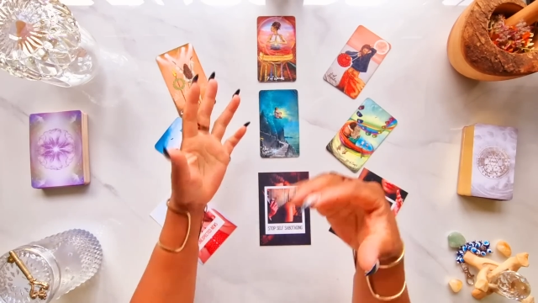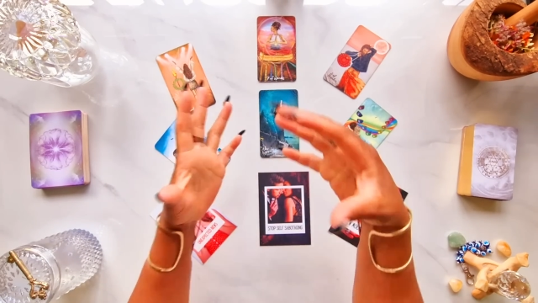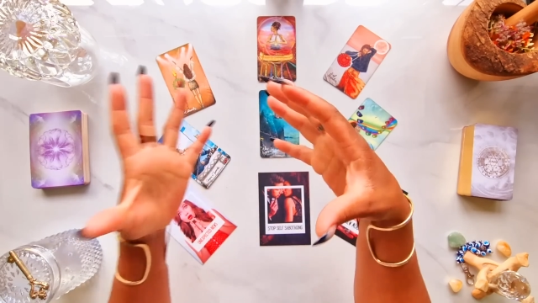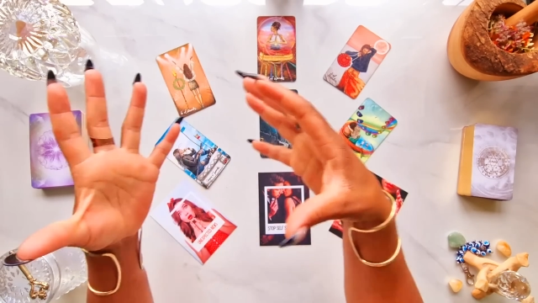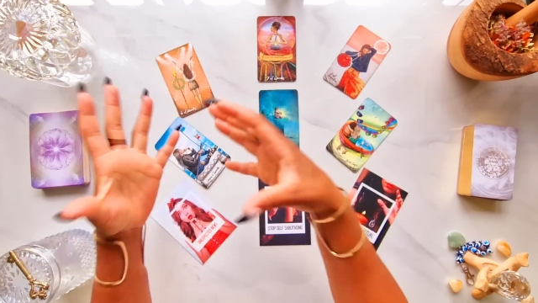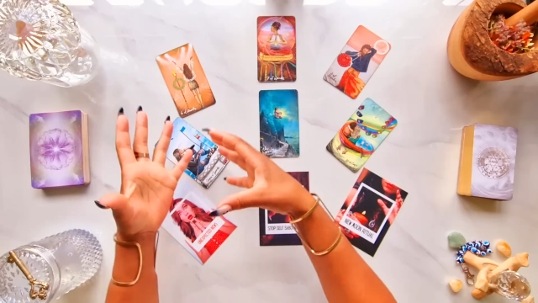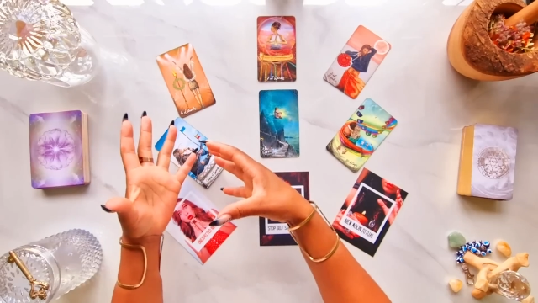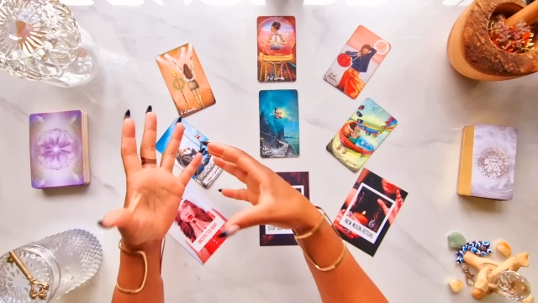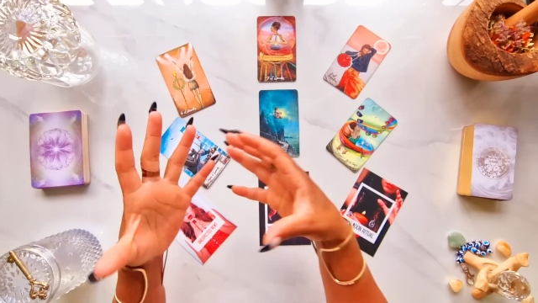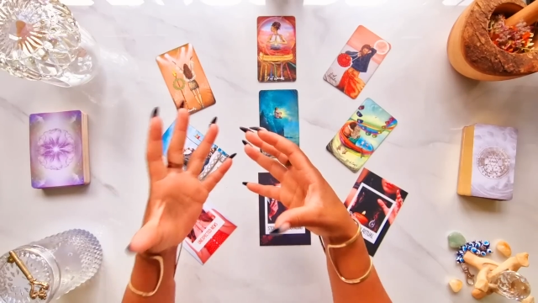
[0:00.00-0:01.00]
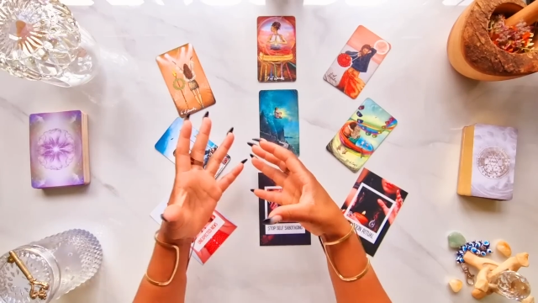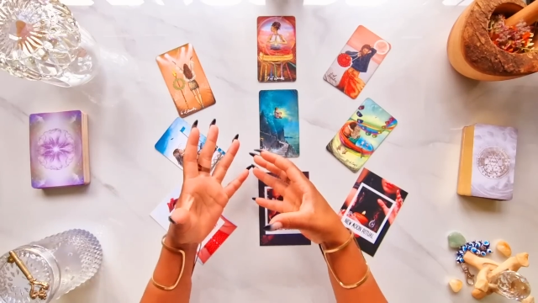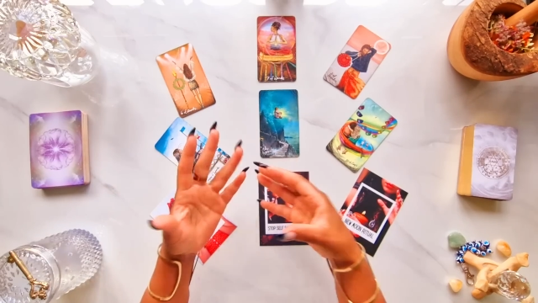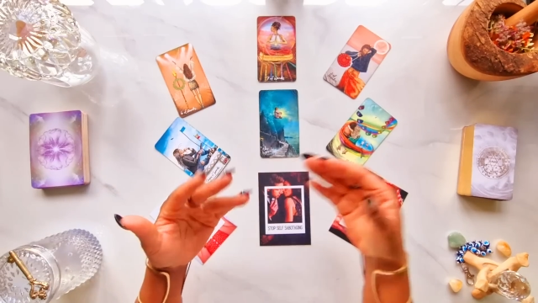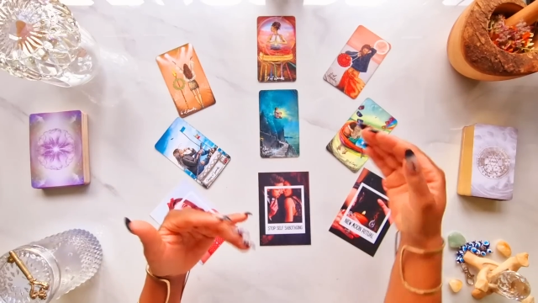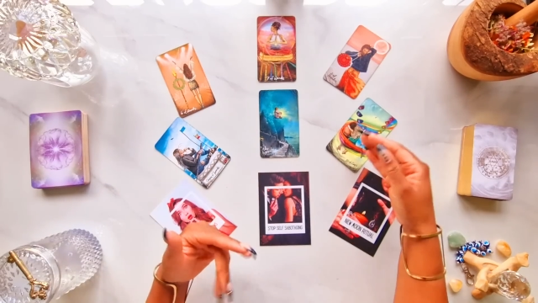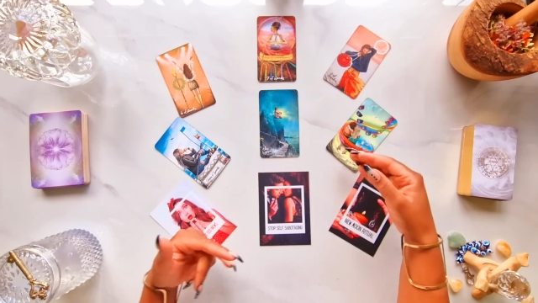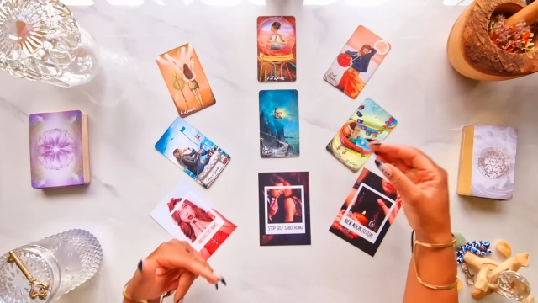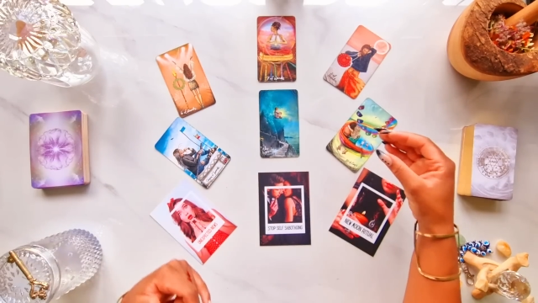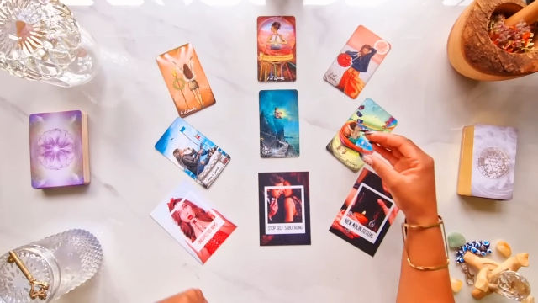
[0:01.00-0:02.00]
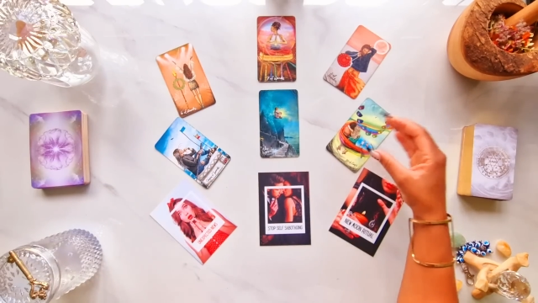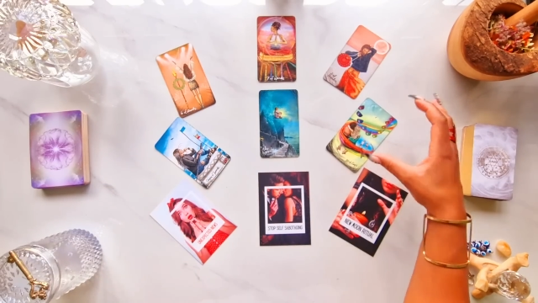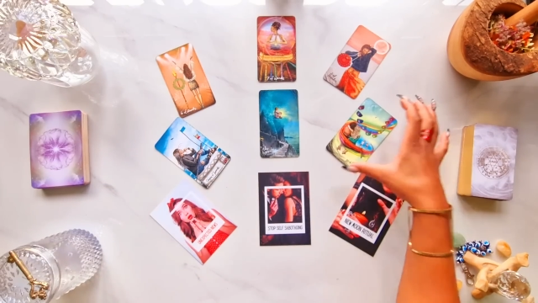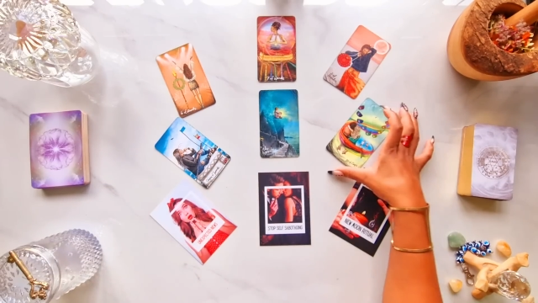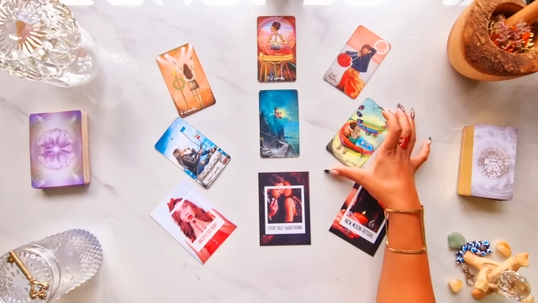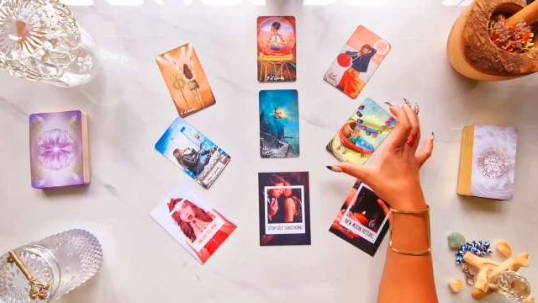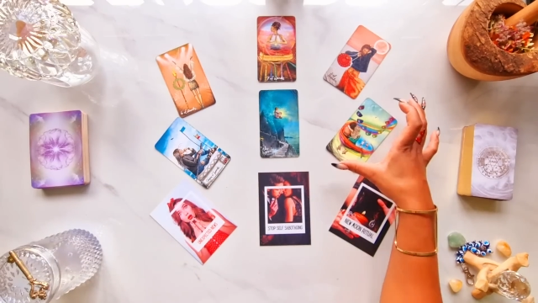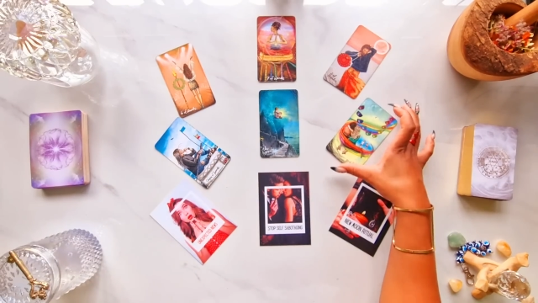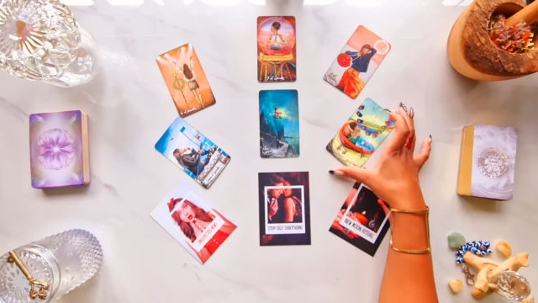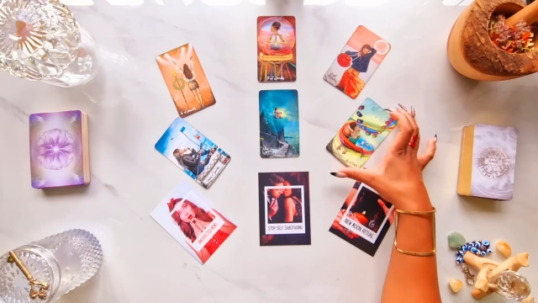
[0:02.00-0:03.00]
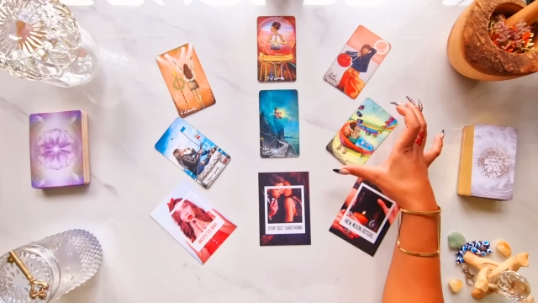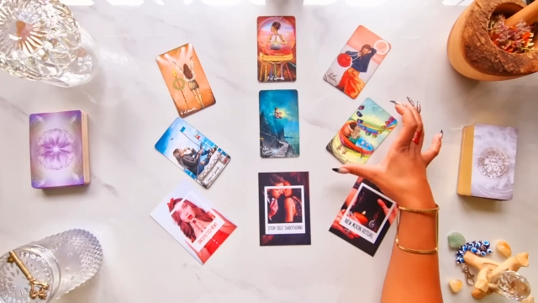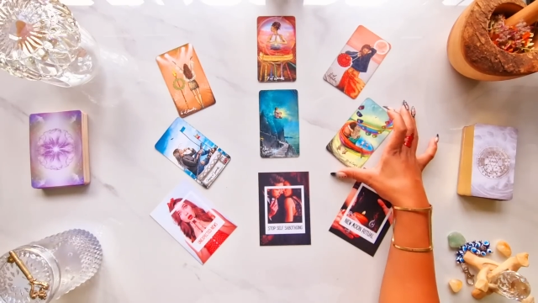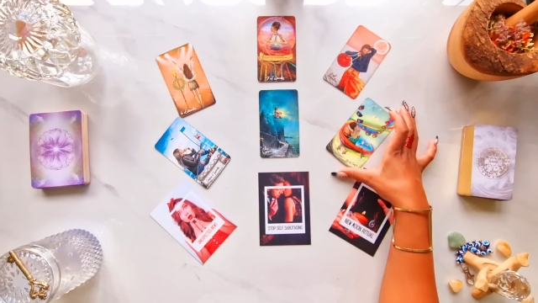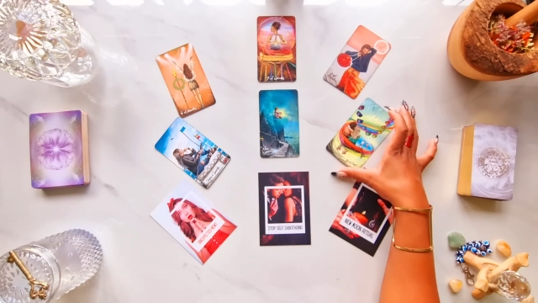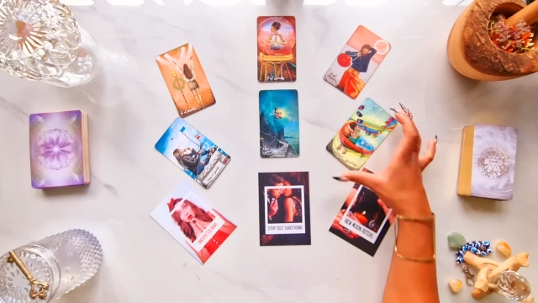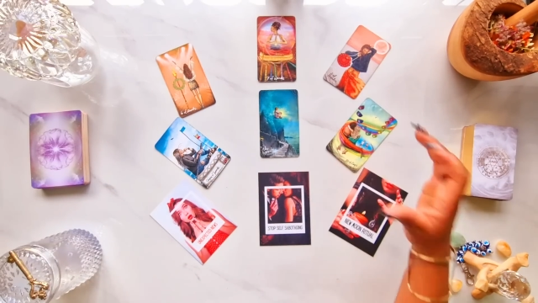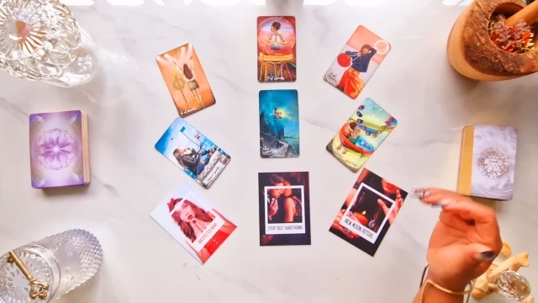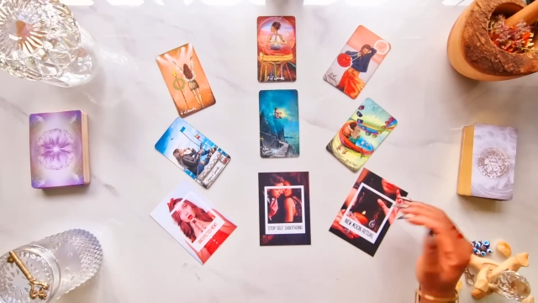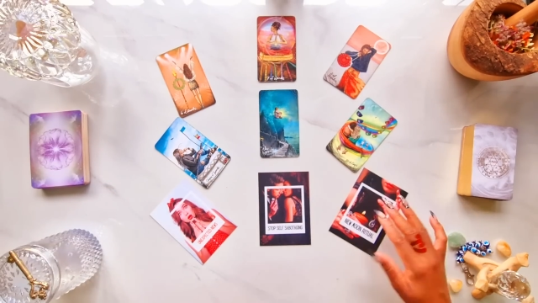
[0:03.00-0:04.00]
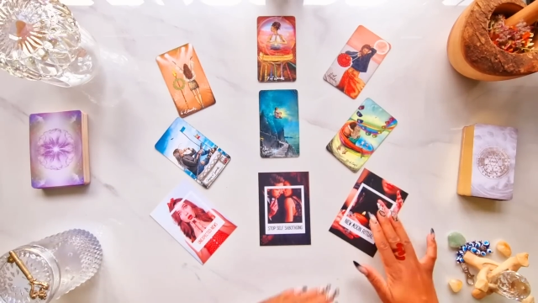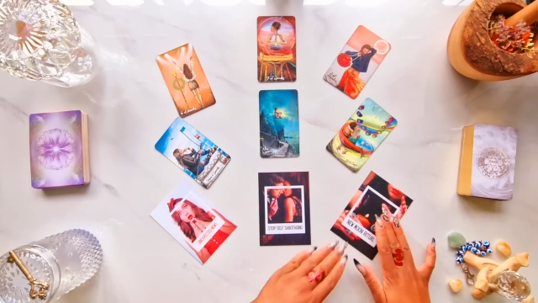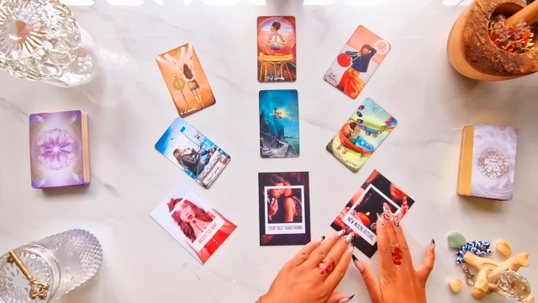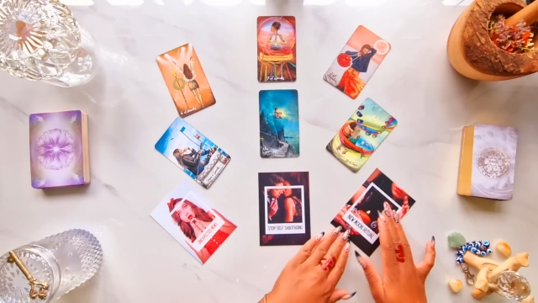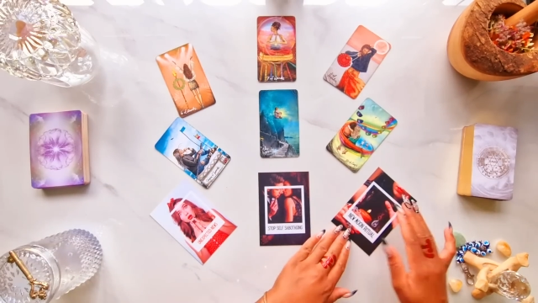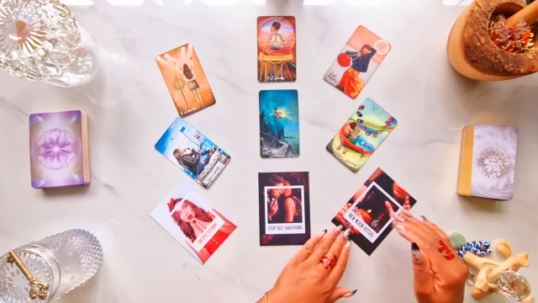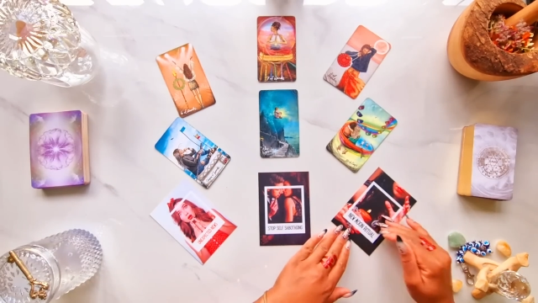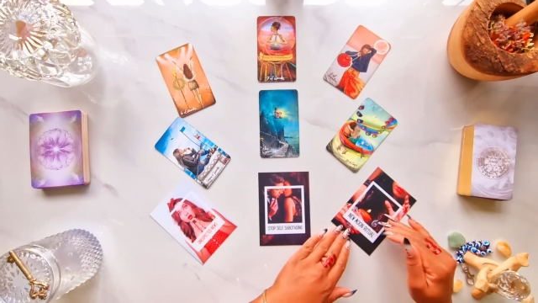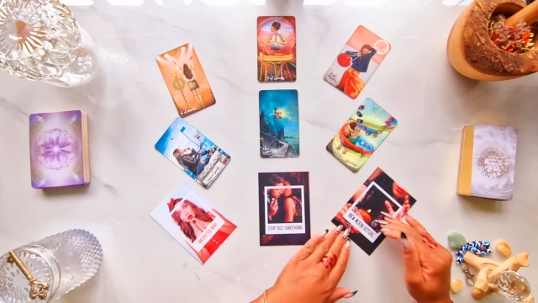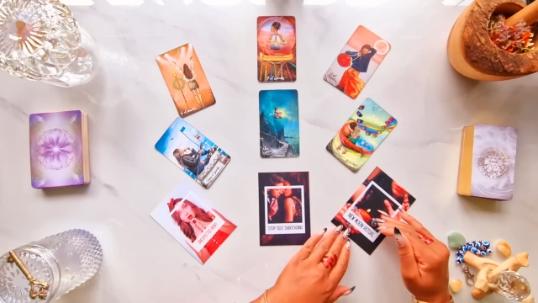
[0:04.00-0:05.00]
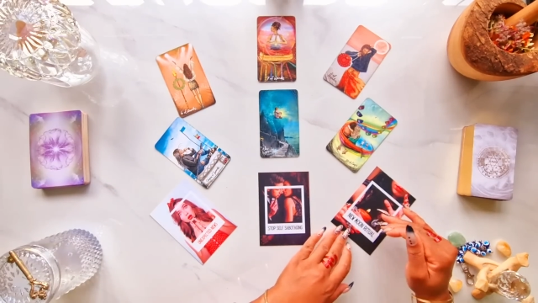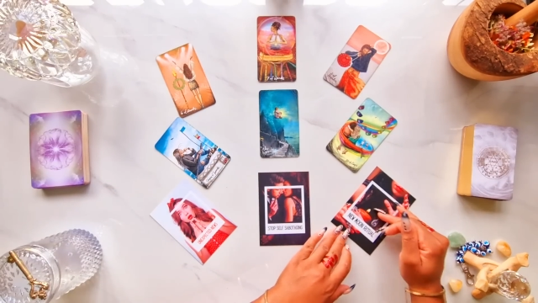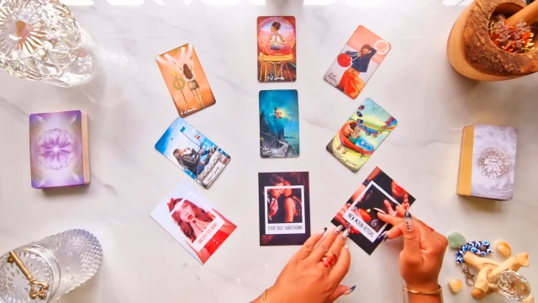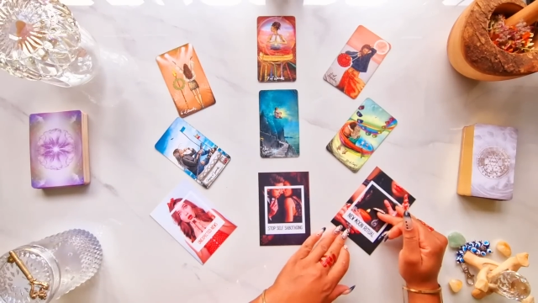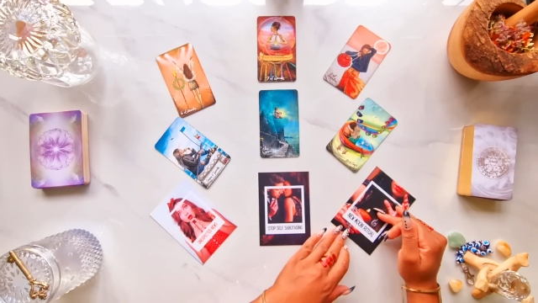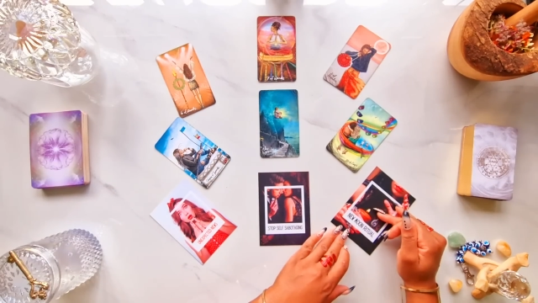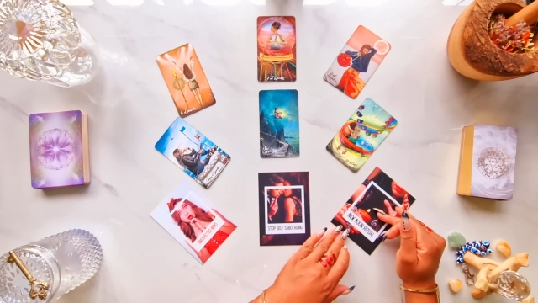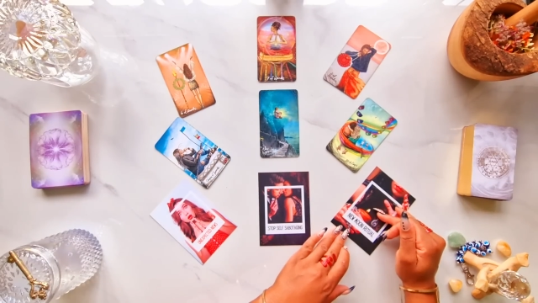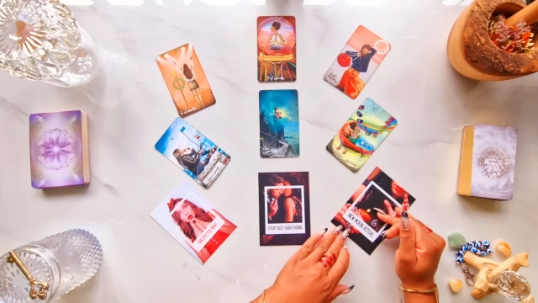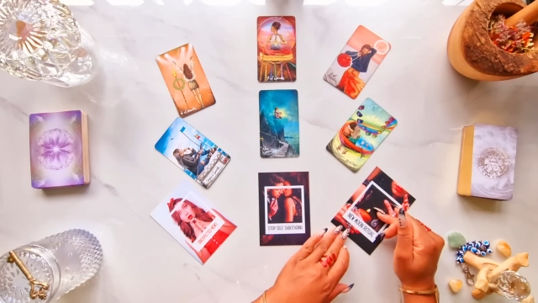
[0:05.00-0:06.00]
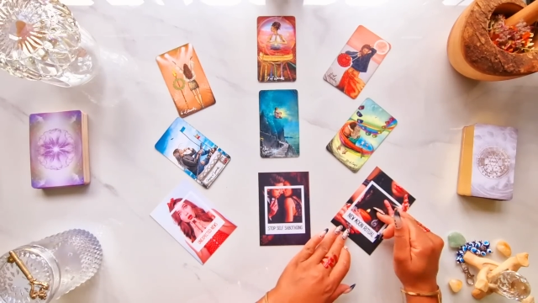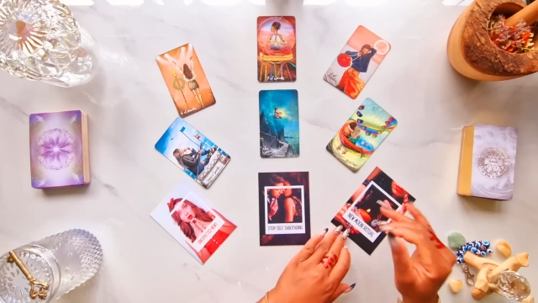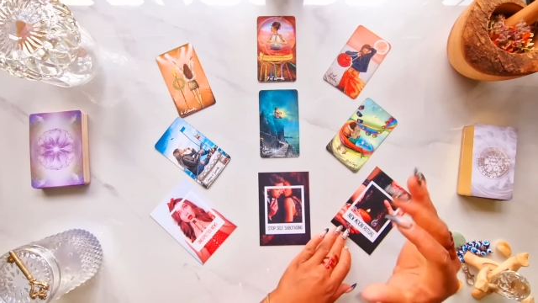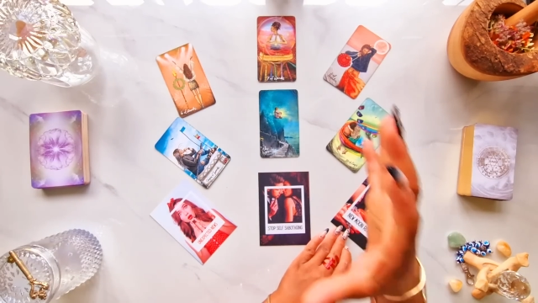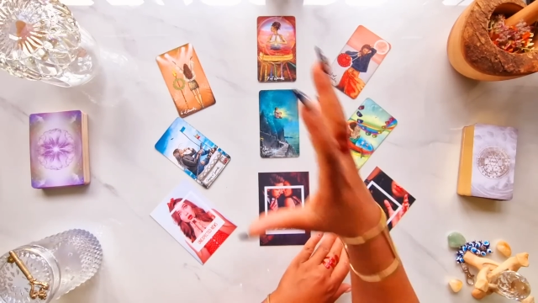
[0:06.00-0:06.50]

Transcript: Nobody's mouth can be seen.